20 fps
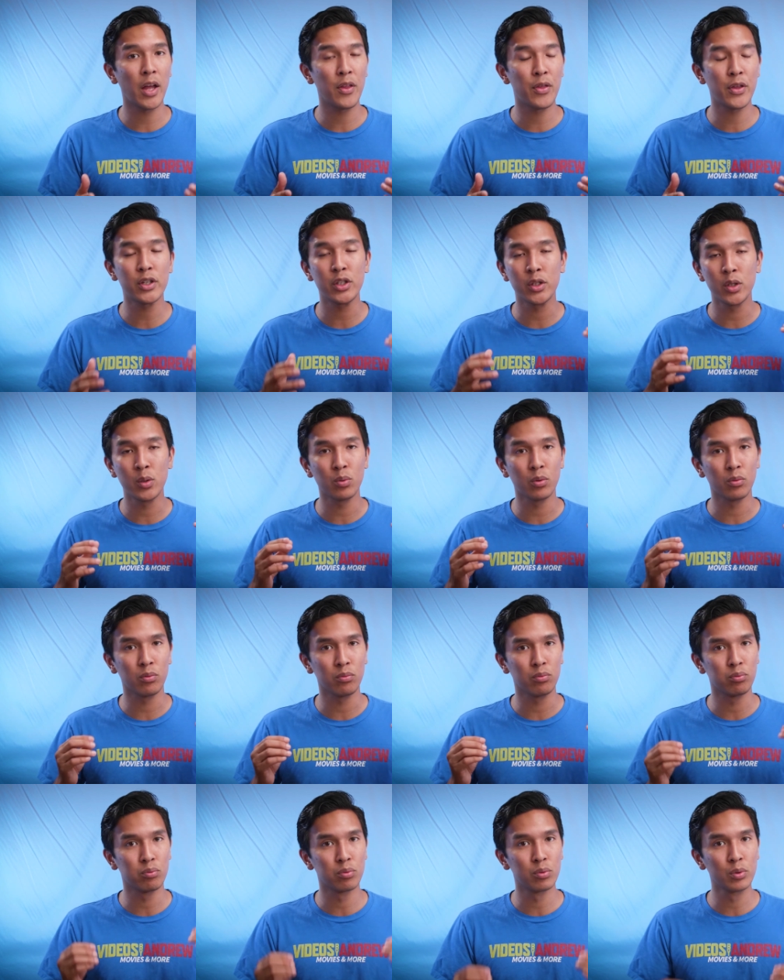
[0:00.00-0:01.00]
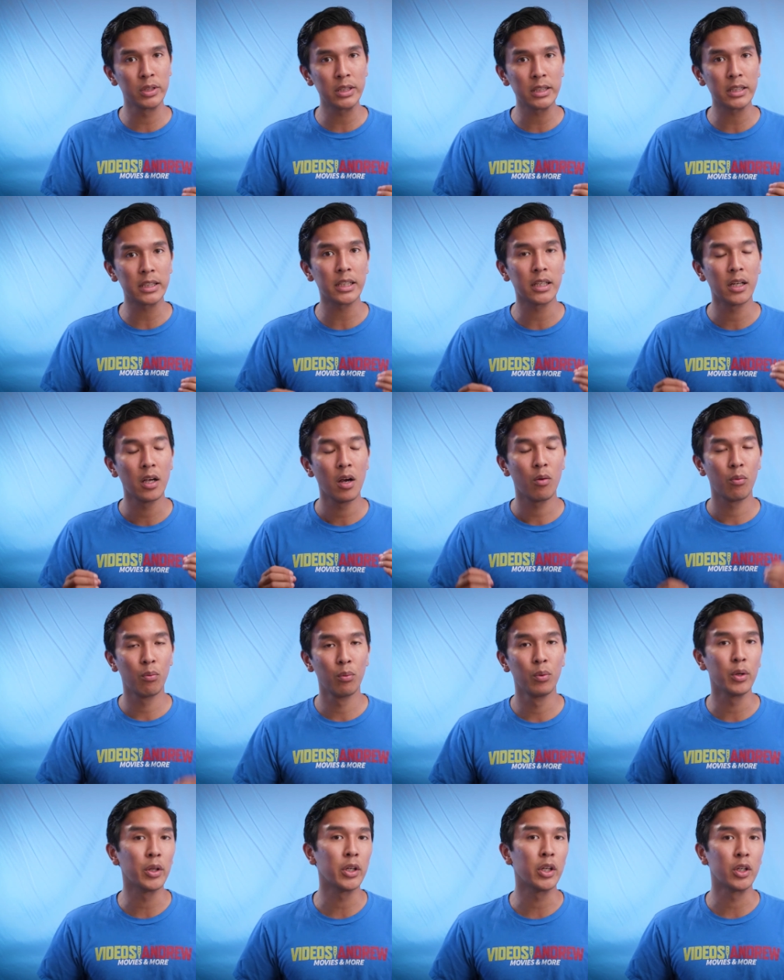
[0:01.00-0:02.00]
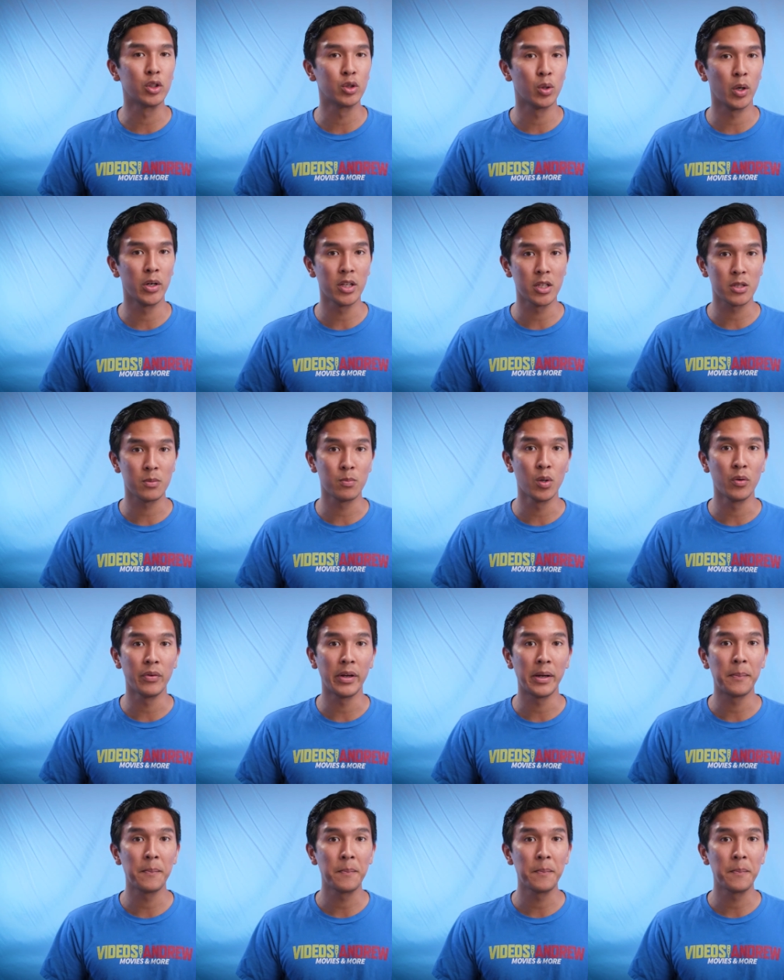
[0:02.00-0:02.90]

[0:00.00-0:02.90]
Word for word: I think you will really, really enjoy this movie.